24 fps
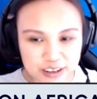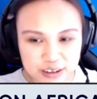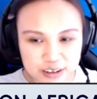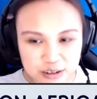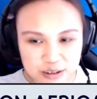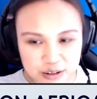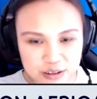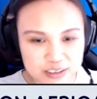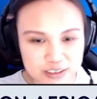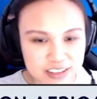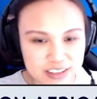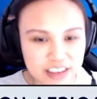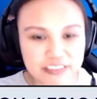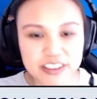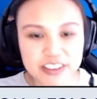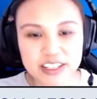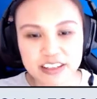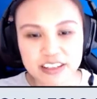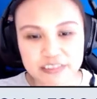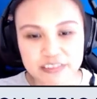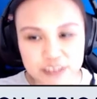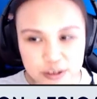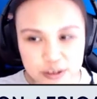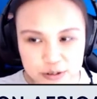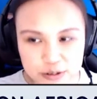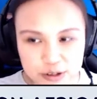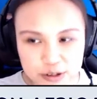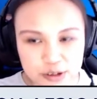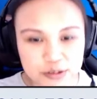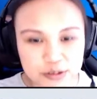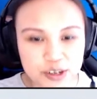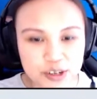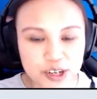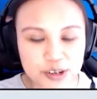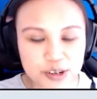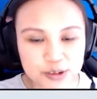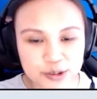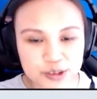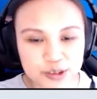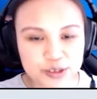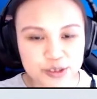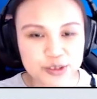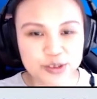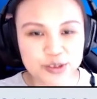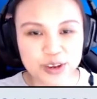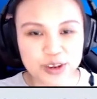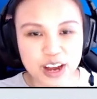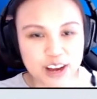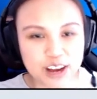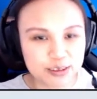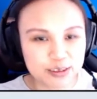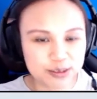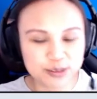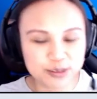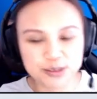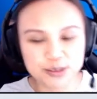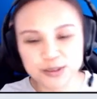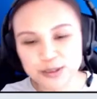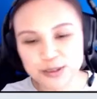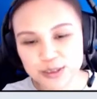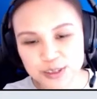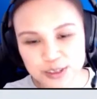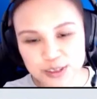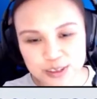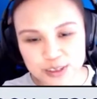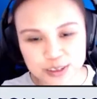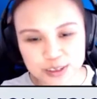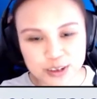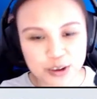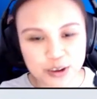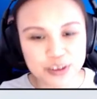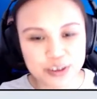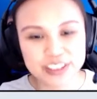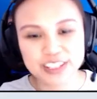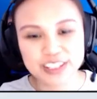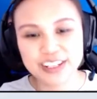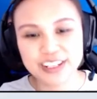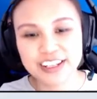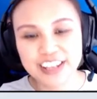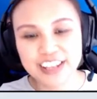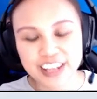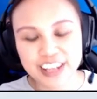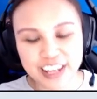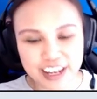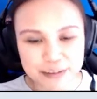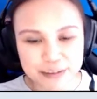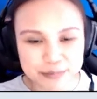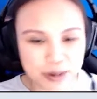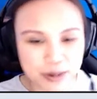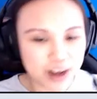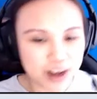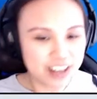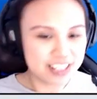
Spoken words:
David gave a tutorial to how to use Conda. But